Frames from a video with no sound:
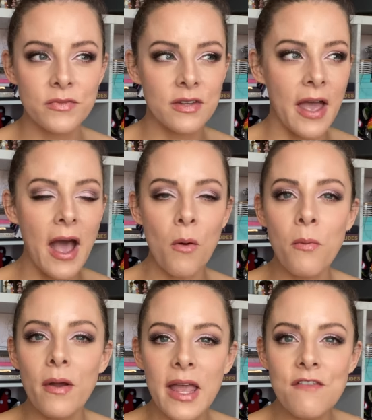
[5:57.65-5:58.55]
to help
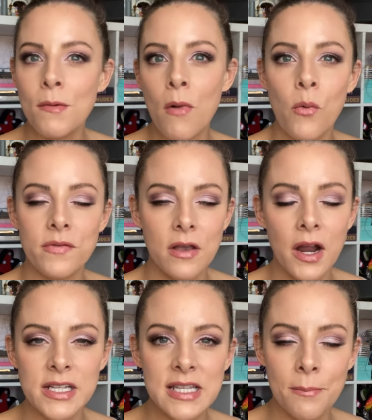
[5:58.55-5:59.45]
even more with
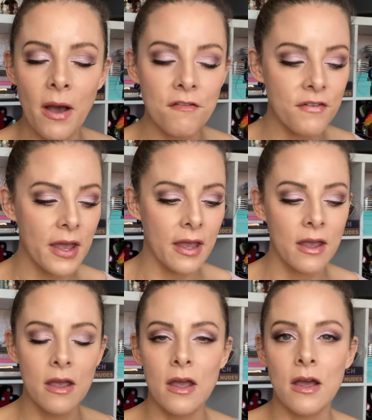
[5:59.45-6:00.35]
kind of depuffing.
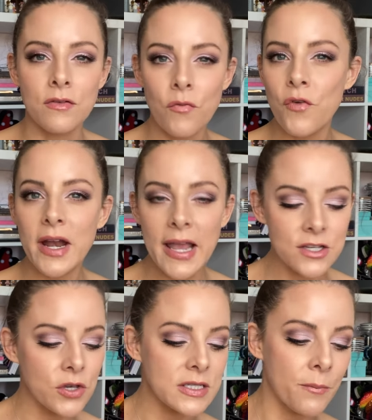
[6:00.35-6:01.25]
Really
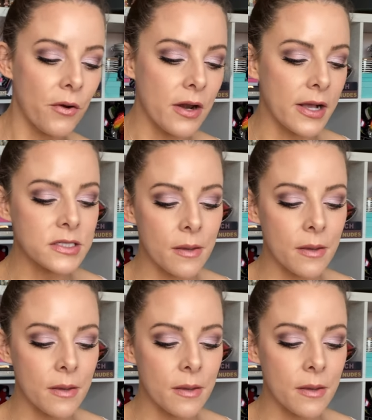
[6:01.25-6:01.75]
interesting product.